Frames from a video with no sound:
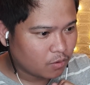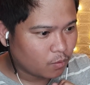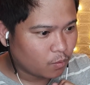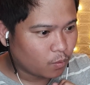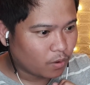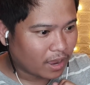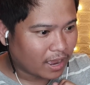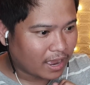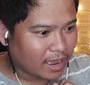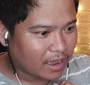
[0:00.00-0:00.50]

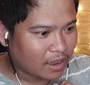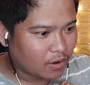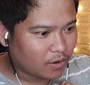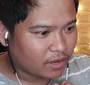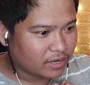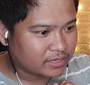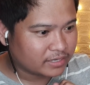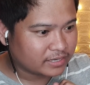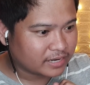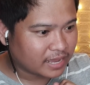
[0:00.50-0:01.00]
Wow,
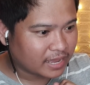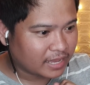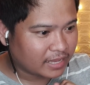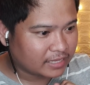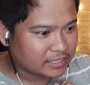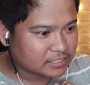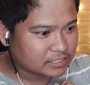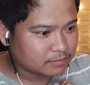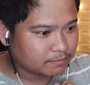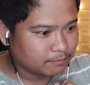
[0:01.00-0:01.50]
a
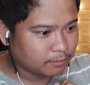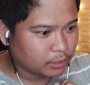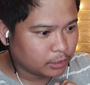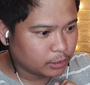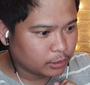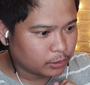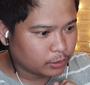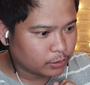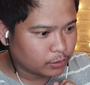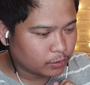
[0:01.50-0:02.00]
nice
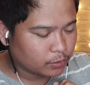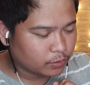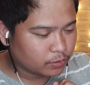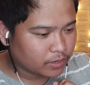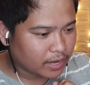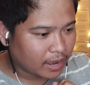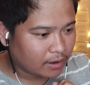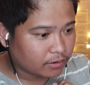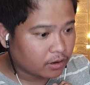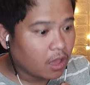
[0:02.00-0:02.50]
blue
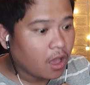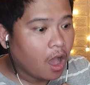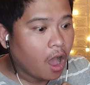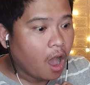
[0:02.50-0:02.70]
gown.